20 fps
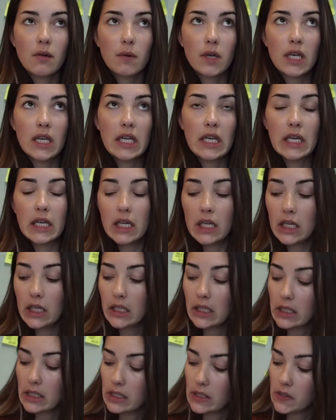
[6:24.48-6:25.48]
you would need
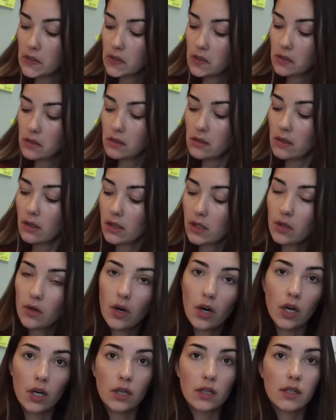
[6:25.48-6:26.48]
is the little
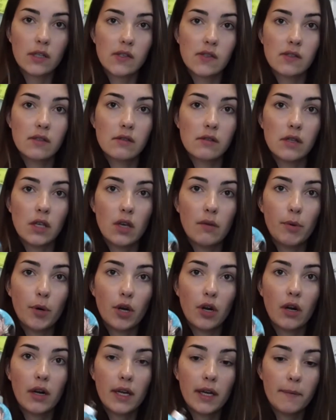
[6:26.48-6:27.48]
hooks that you put
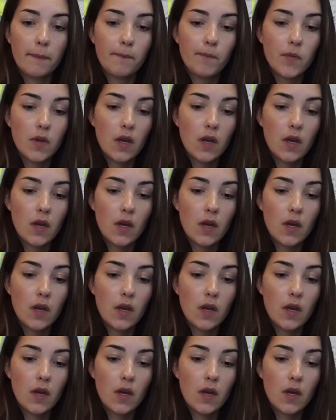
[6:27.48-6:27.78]
on it,